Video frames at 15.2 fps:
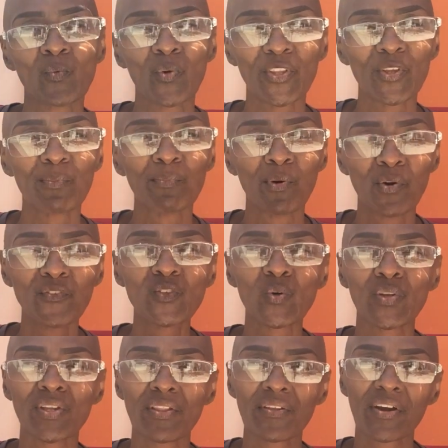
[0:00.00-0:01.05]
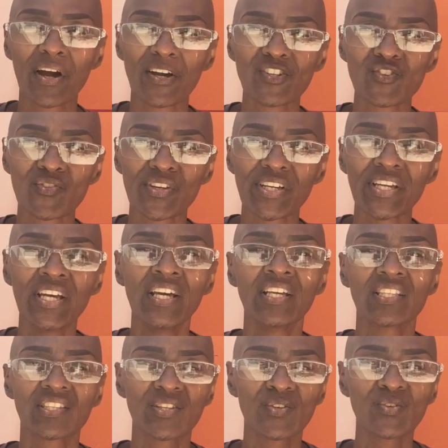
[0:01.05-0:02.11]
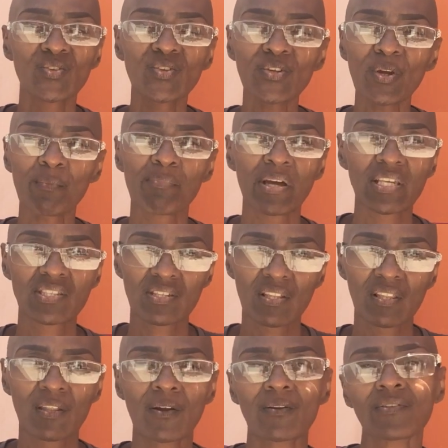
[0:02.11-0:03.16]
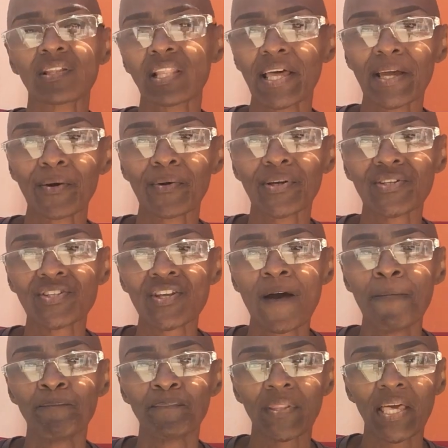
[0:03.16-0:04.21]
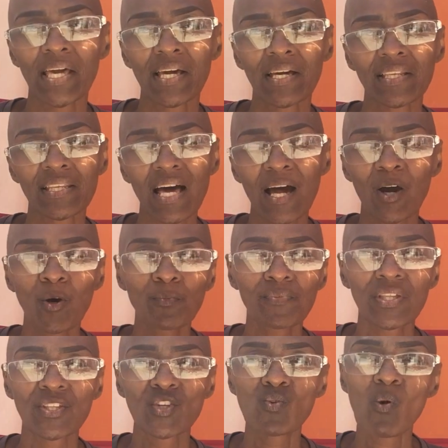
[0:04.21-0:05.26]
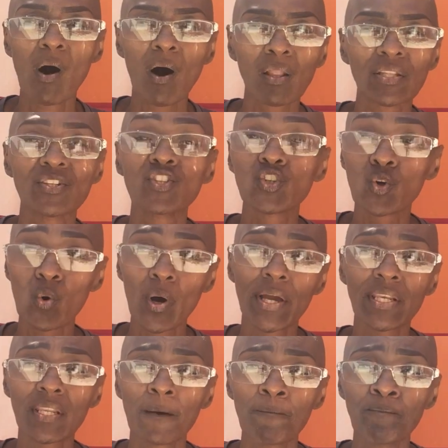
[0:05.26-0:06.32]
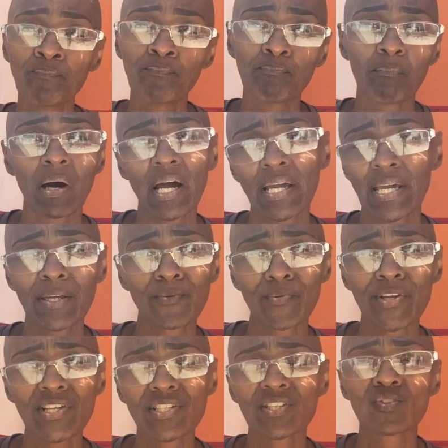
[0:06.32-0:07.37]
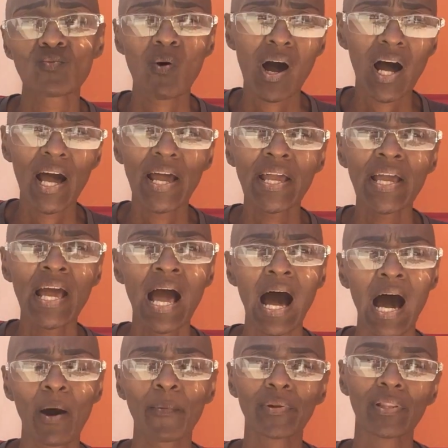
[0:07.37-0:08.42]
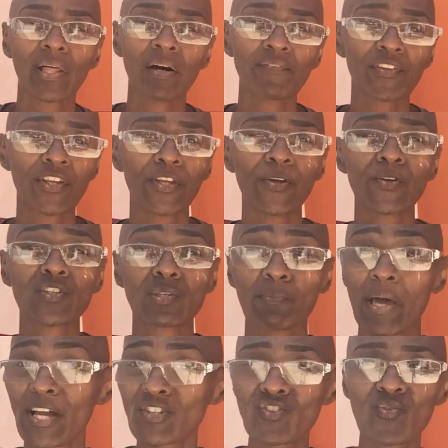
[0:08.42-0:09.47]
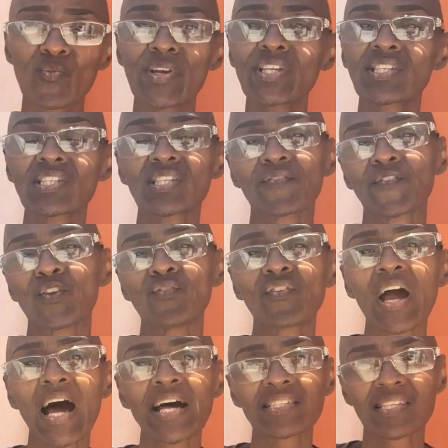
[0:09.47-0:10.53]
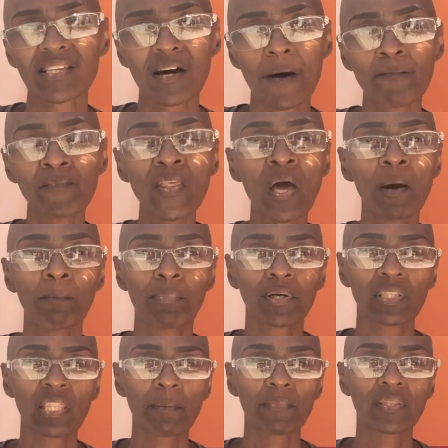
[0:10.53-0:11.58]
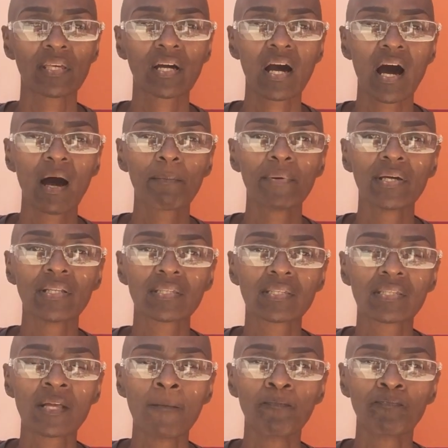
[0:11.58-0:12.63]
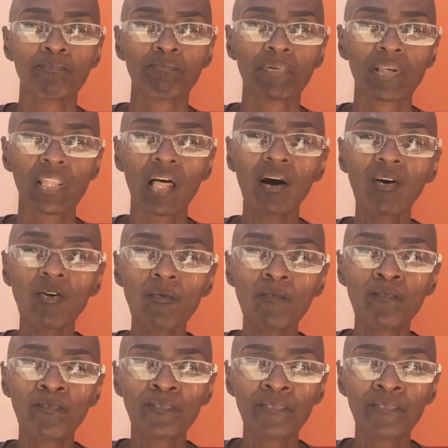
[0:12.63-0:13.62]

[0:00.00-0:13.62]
when you move to another country, to do your best to learn the language. And I hope that you all enjoyed my 8 reasons why. I would love to hear some extra reasons. If you've got some, put them in the comments below.